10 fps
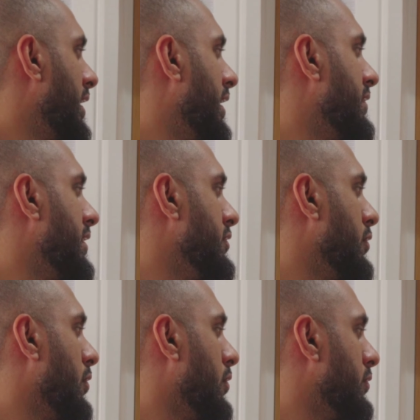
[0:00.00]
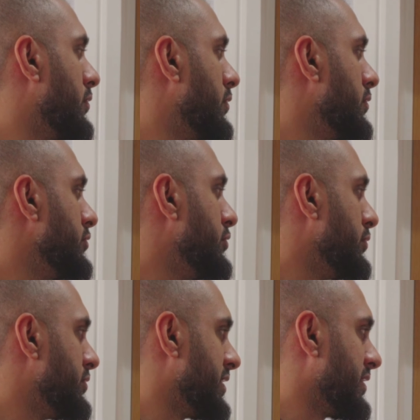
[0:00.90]
and then you're
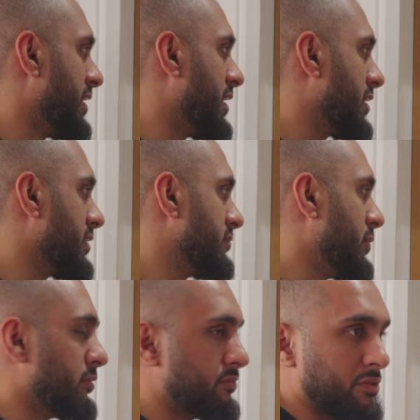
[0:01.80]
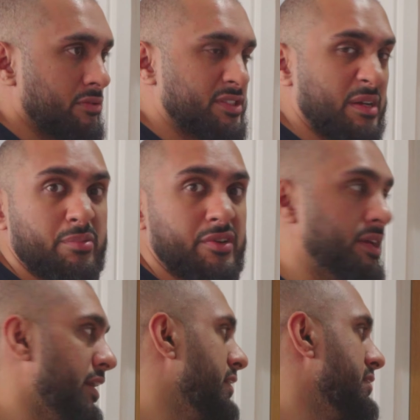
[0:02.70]
using that, well, the temporary
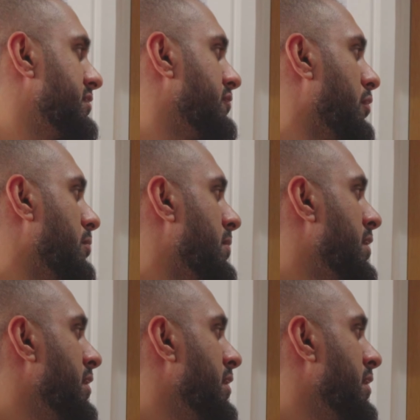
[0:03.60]
gains from